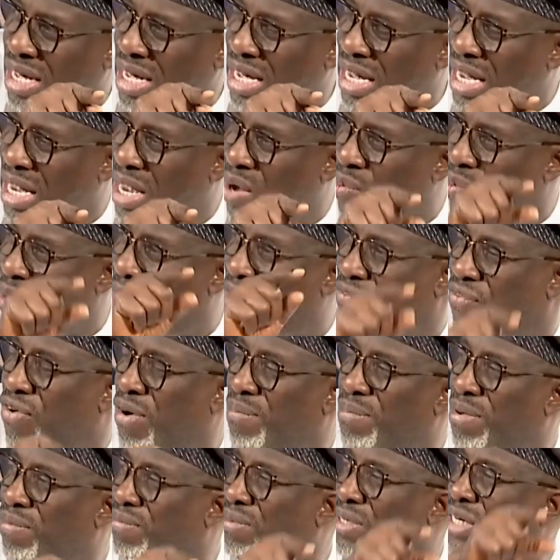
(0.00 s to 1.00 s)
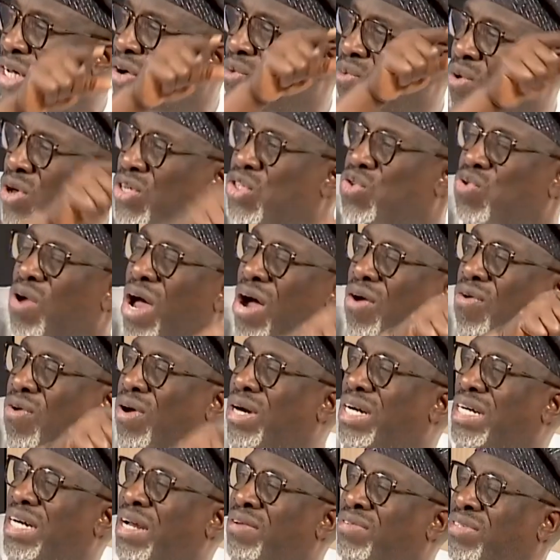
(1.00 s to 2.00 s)
away from even the ones who are
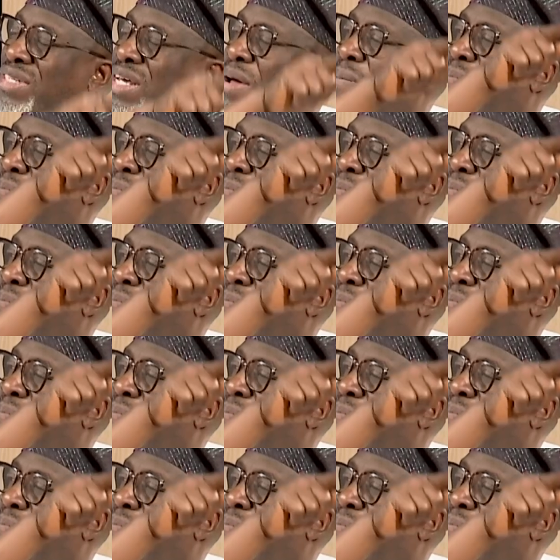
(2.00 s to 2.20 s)
calling themselves